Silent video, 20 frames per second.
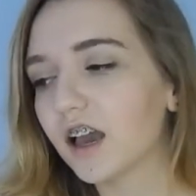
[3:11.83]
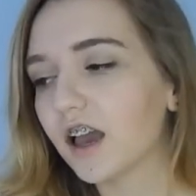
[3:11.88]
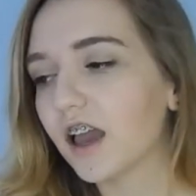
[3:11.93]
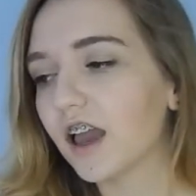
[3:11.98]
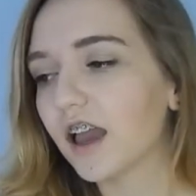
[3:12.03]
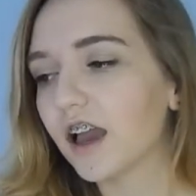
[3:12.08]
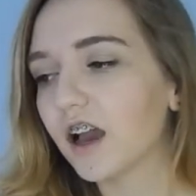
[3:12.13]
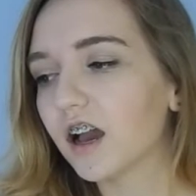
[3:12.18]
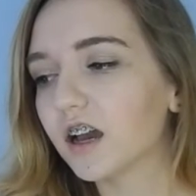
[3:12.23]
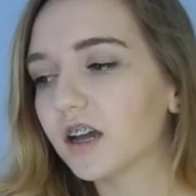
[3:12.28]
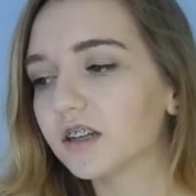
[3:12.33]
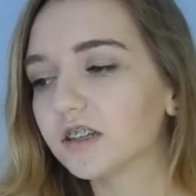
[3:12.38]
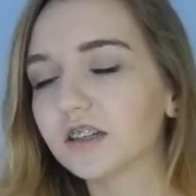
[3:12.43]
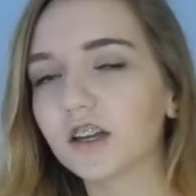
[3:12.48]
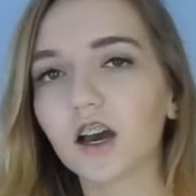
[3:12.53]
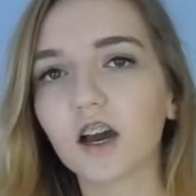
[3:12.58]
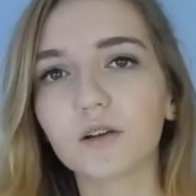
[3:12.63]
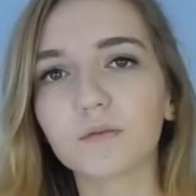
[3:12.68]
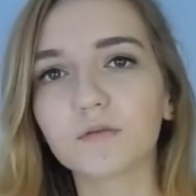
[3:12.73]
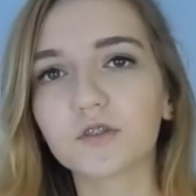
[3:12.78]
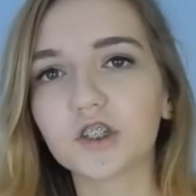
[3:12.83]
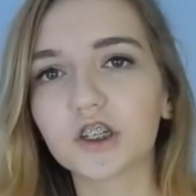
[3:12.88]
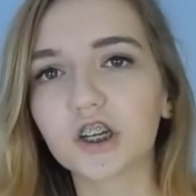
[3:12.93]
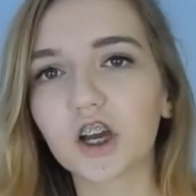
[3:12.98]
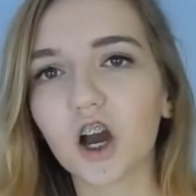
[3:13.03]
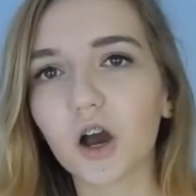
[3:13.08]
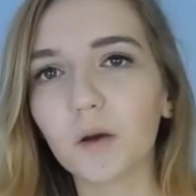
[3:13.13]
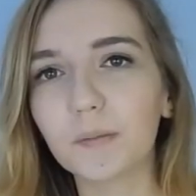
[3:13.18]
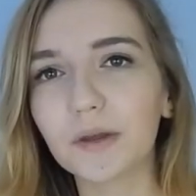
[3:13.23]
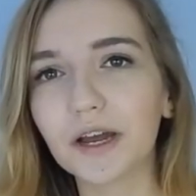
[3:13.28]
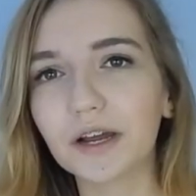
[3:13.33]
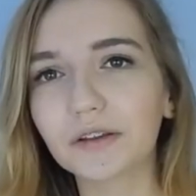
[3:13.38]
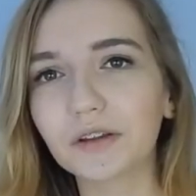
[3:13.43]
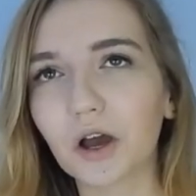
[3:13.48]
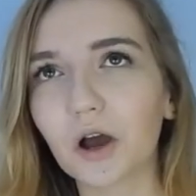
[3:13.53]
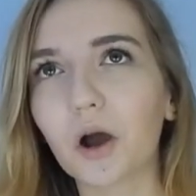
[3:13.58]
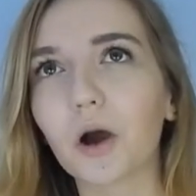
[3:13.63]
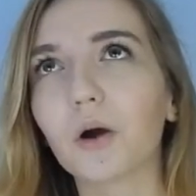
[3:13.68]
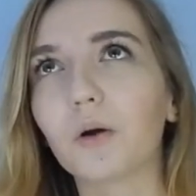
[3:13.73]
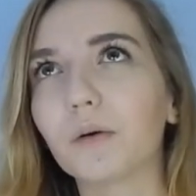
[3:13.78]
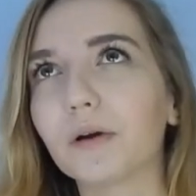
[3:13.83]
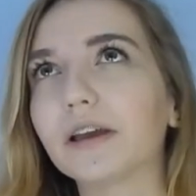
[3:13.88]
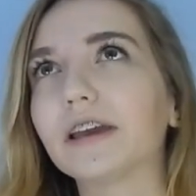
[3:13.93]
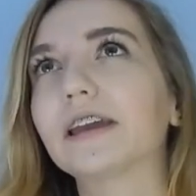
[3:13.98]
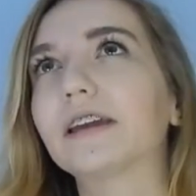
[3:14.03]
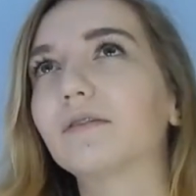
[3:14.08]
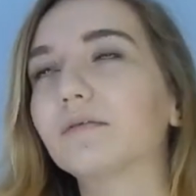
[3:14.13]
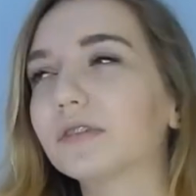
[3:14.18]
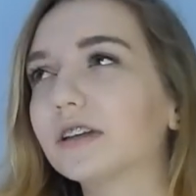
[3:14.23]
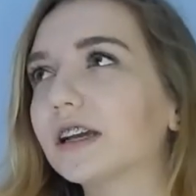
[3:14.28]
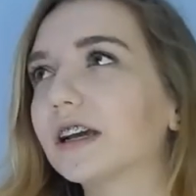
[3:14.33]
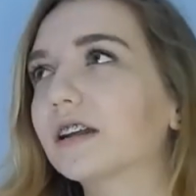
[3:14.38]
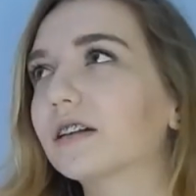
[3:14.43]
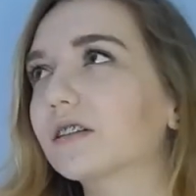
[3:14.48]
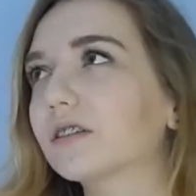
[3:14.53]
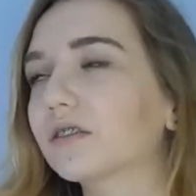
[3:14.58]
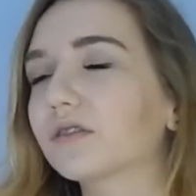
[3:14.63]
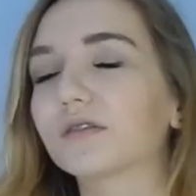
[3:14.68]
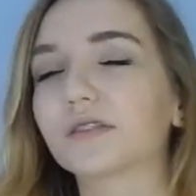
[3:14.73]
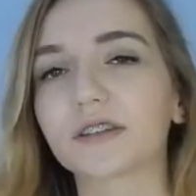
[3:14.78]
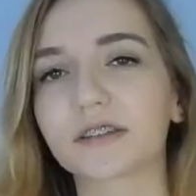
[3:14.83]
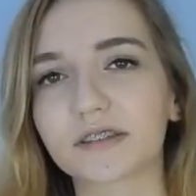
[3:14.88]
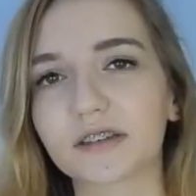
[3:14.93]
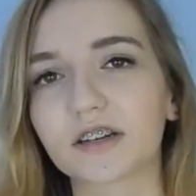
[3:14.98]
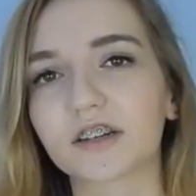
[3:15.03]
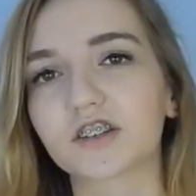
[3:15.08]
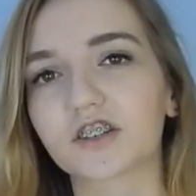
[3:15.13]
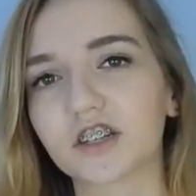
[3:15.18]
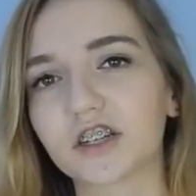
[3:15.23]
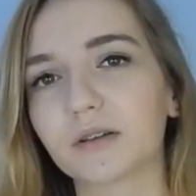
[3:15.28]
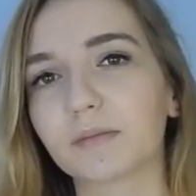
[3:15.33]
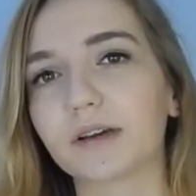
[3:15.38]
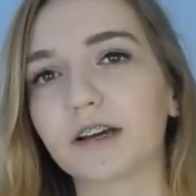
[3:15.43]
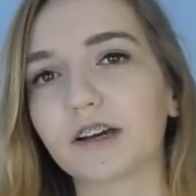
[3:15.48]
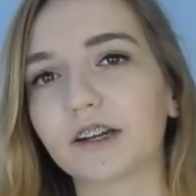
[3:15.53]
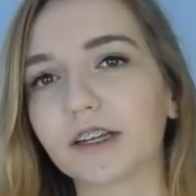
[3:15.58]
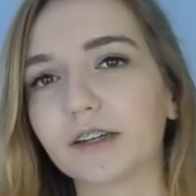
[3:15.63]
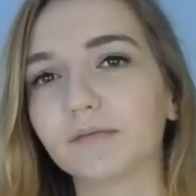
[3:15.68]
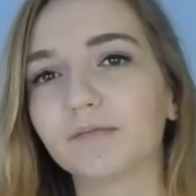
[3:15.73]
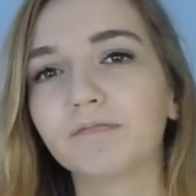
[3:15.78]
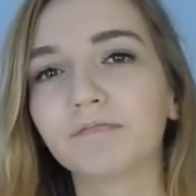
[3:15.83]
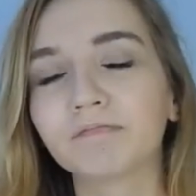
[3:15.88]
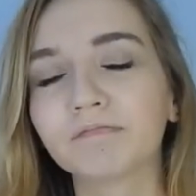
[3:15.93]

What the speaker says: and she called me out in the hallway, and we had a little discussion about it.